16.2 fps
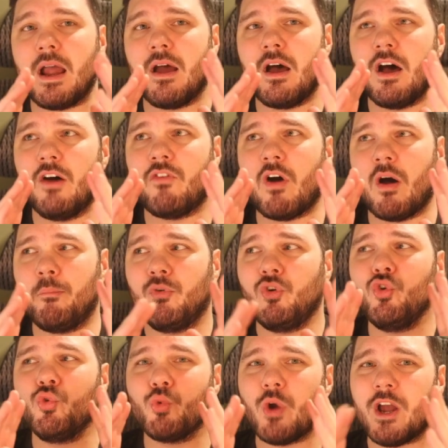of a
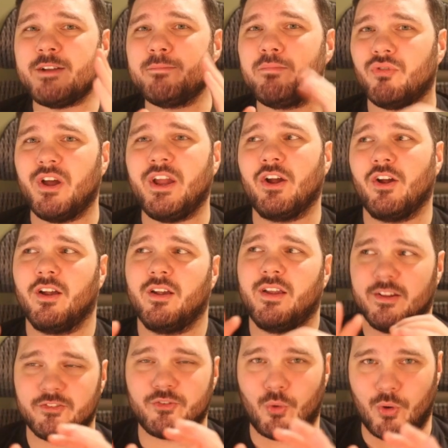blue-red player
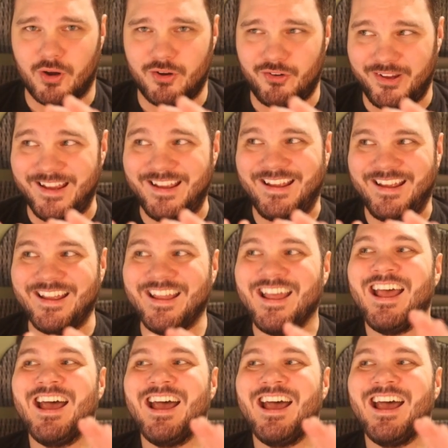historically.